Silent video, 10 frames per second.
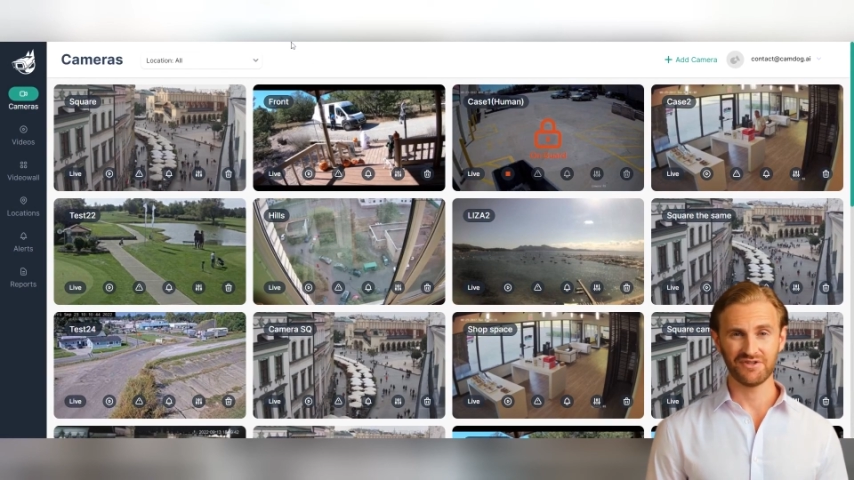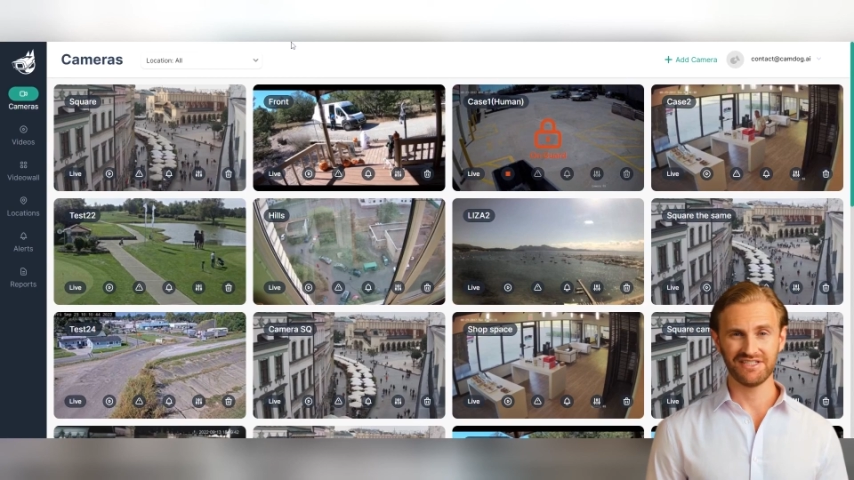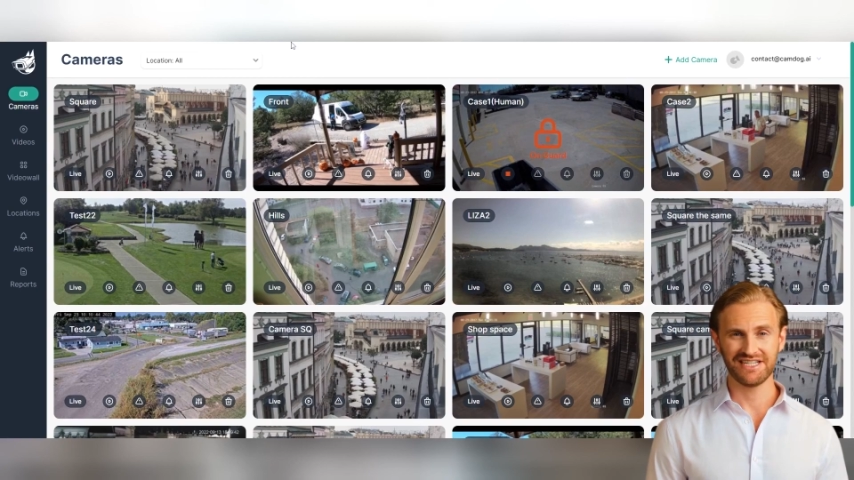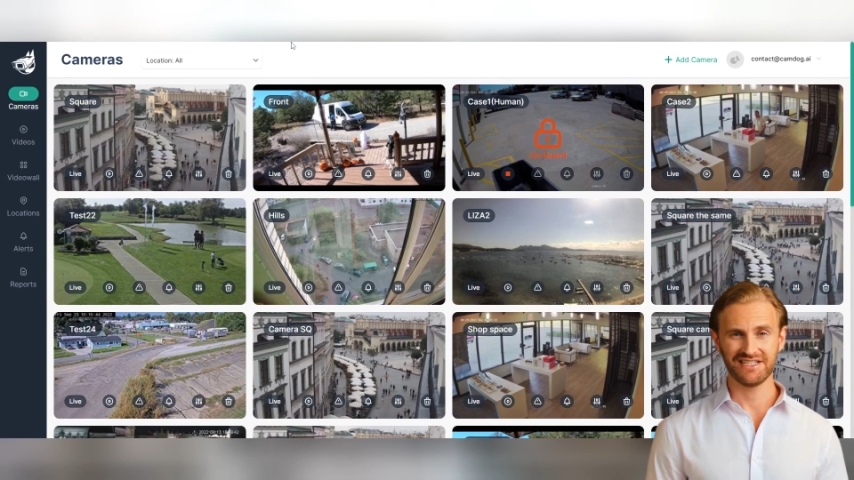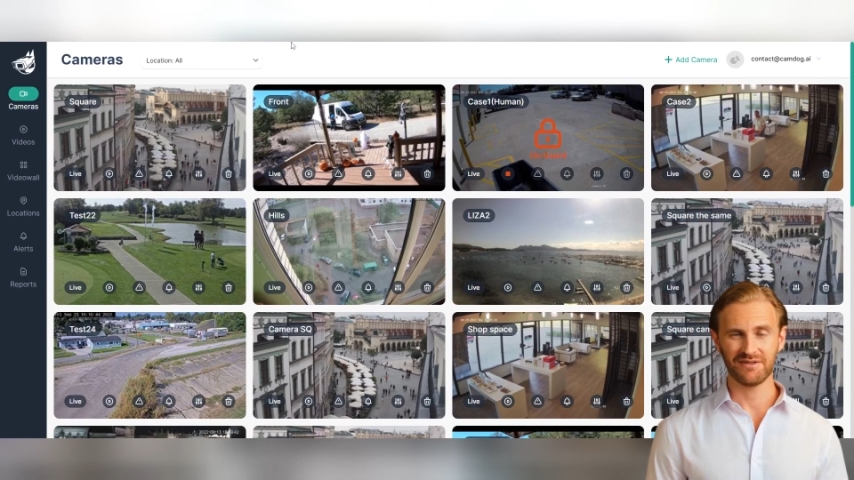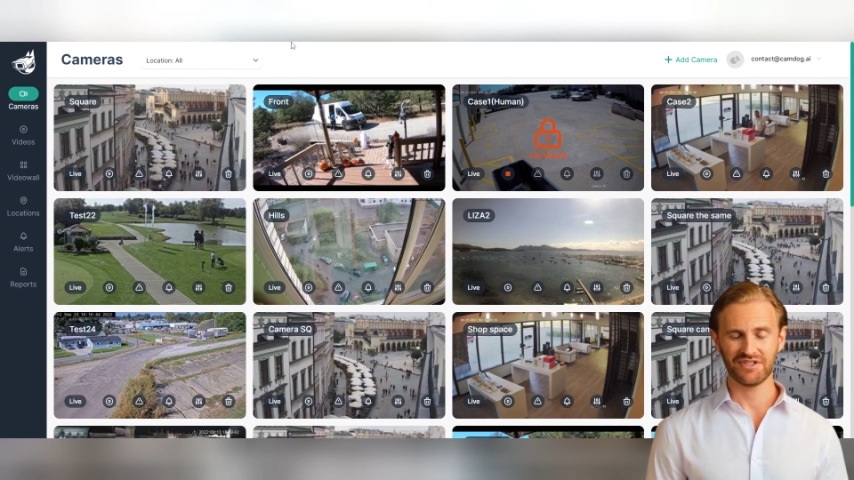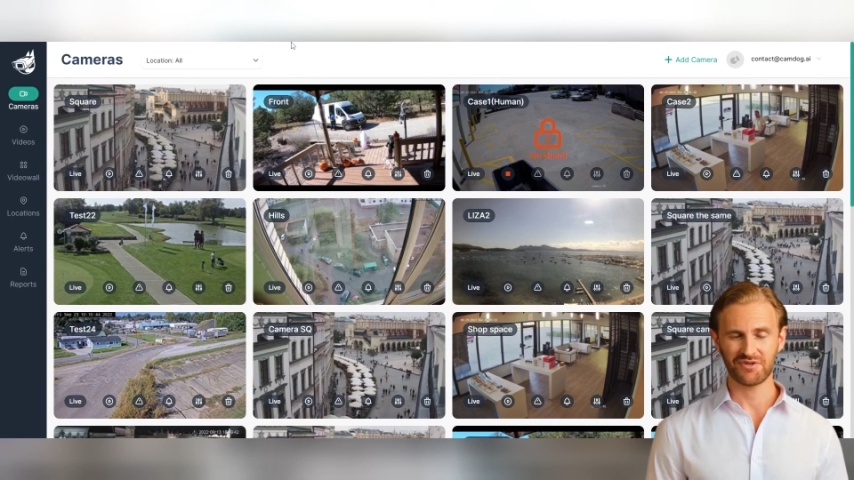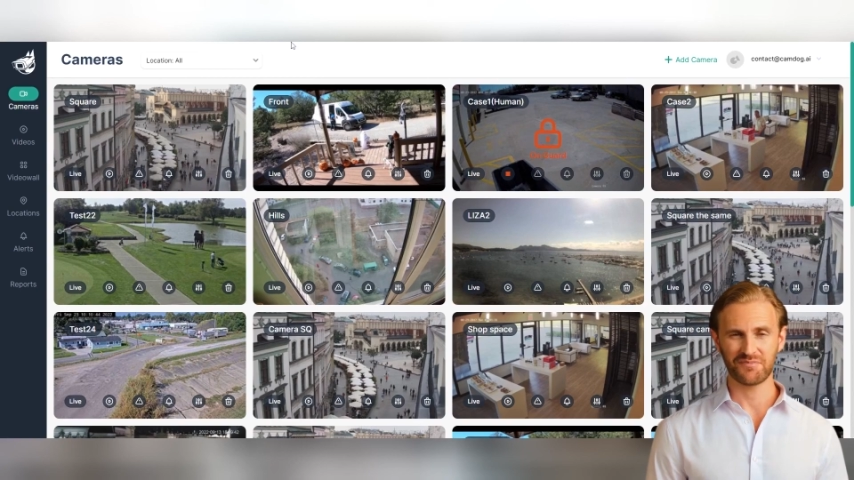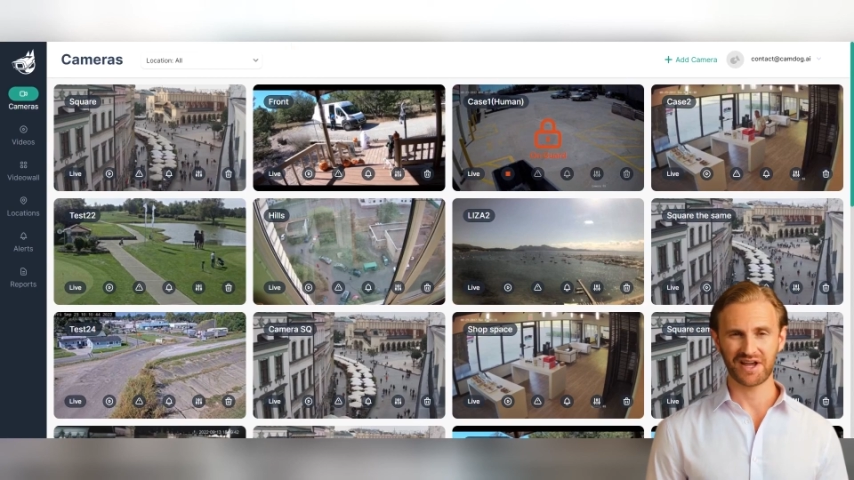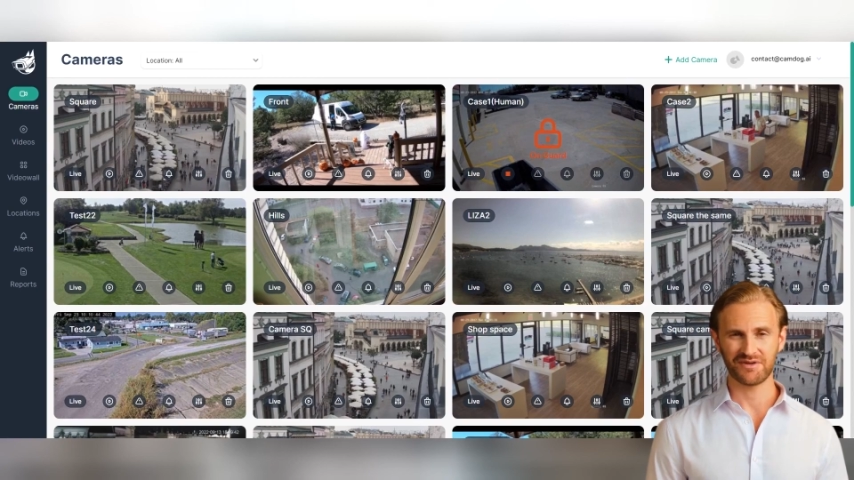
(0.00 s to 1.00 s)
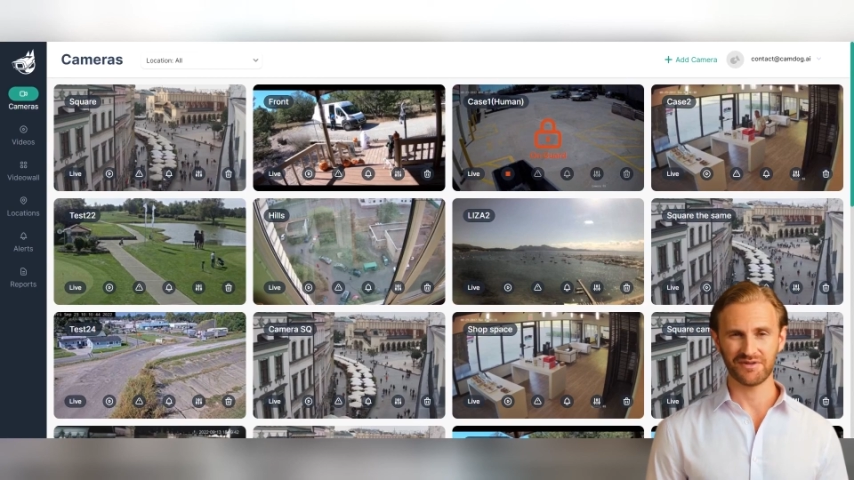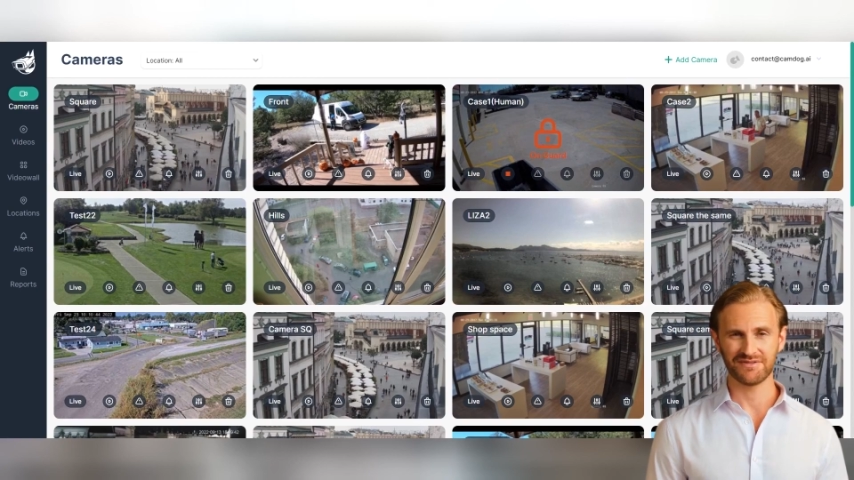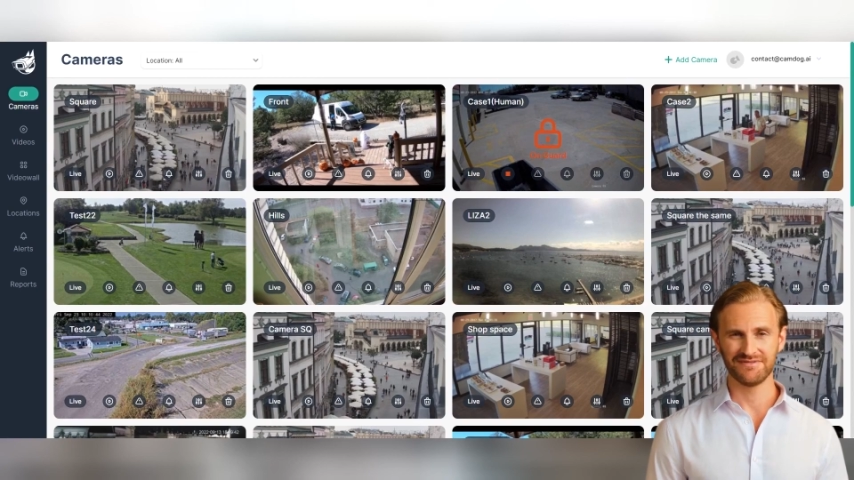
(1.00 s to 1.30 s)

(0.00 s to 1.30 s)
your system and your problem.